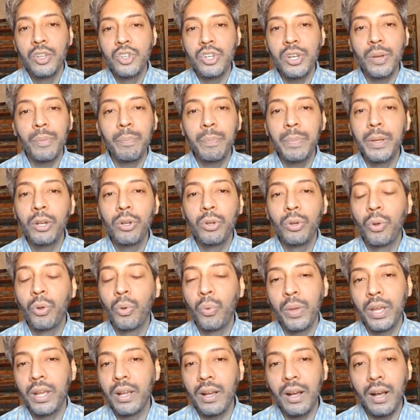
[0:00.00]
Jumping to
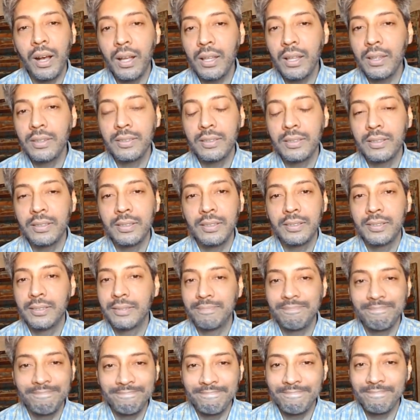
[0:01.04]
quick
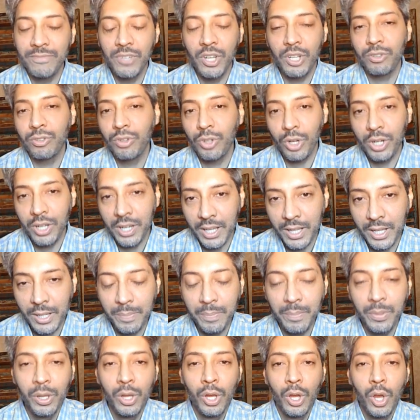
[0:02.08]
answers does not
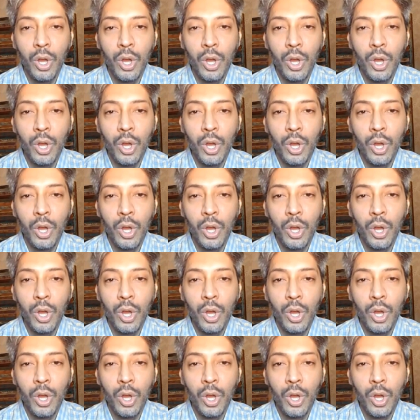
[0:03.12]
help.